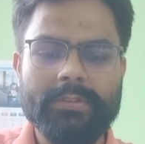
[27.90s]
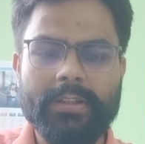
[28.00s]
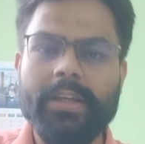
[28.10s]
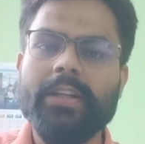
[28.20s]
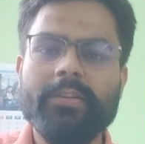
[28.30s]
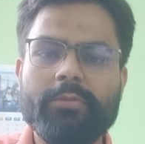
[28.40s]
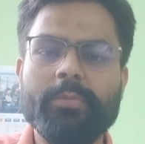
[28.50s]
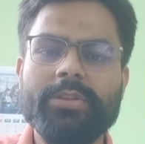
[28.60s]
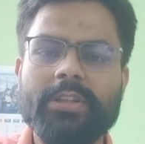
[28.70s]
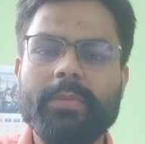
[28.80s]
get
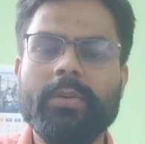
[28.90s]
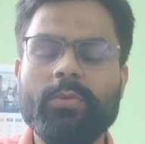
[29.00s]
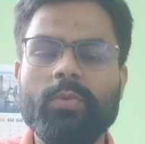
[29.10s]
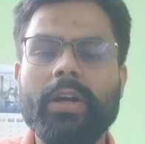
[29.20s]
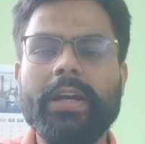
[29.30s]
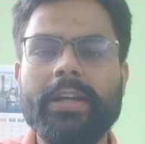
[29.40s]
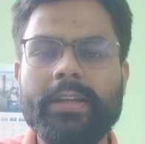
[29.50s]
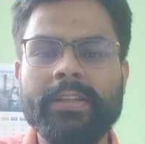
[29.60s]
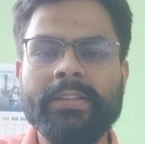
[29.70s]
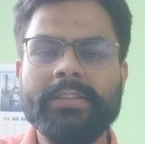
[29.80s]
information about why
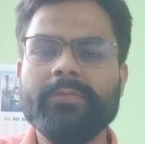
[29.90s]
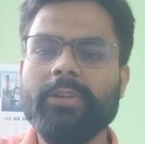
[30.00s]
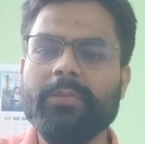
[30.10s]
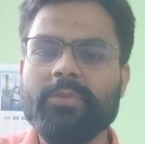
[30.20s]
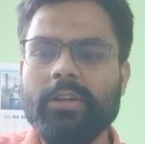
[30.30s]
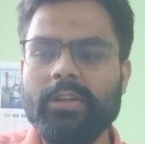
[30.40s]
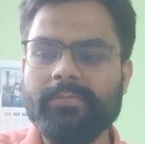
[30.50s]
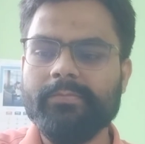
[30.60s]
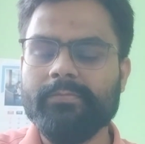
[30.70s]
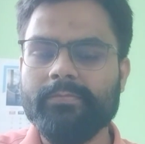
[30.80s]
Phillips curve
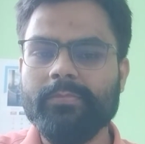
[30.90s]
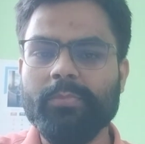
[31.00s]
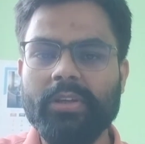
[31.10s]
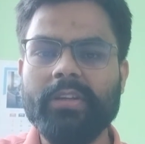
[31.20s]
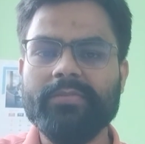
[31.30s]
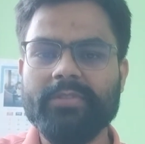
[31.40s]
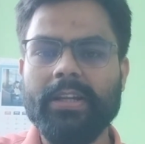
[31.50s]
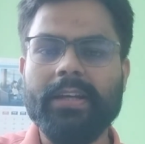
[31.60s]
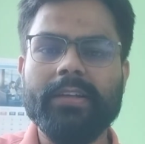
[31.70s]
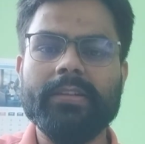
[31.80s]
behaves
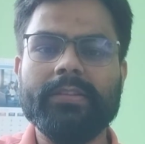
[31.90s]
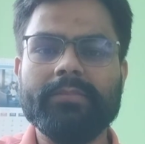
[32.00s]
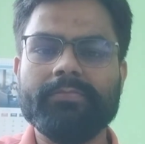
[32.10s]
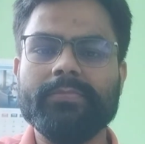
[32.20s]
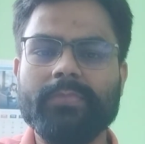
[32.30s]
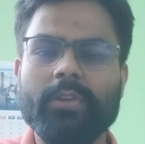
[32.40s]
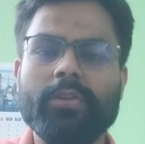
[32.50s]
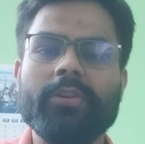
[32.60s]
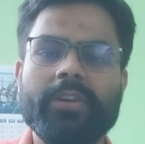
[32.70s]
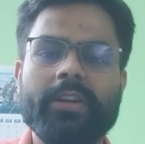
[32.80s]
like
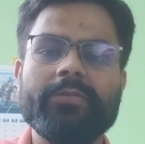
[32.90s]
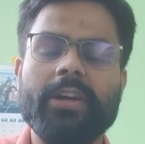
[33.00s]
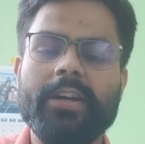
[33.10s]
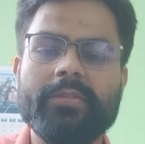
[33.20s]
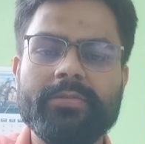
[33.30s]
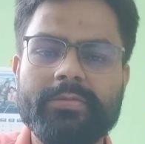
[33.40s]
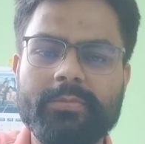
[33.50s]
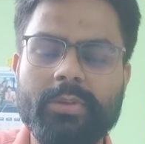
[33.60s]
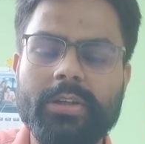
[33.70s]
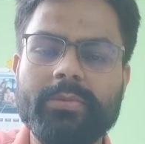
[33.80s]
trade-off kind of
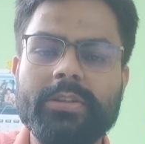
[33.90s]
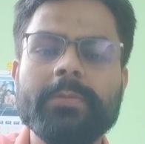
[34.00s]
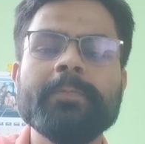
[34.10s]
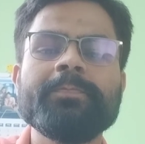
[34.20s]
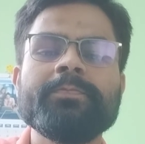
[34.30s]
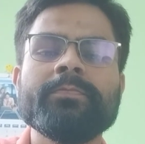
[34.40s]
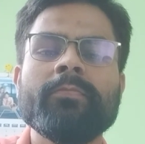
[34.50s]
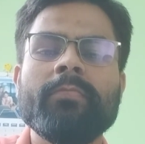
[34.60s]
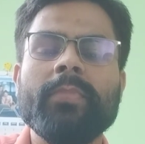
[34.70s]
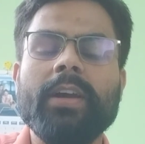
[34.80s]
behavior.
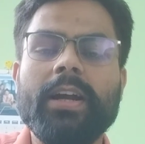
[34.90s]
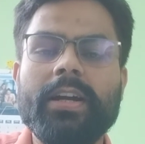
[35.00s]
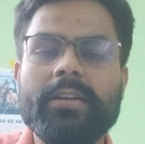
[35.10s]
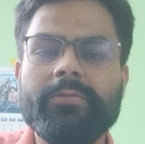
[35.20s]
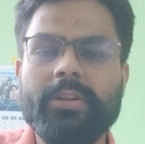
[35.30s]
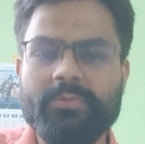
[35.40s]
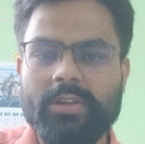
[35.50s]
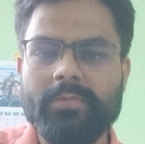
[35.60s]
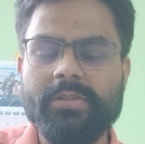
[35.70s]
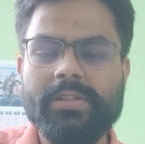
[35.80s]
And Phillips
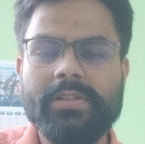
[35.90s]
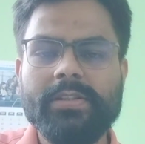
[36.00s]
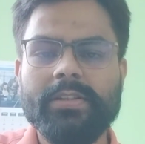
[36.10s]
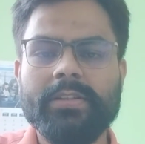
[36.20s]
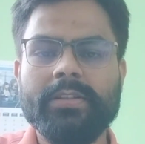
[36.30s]
curve is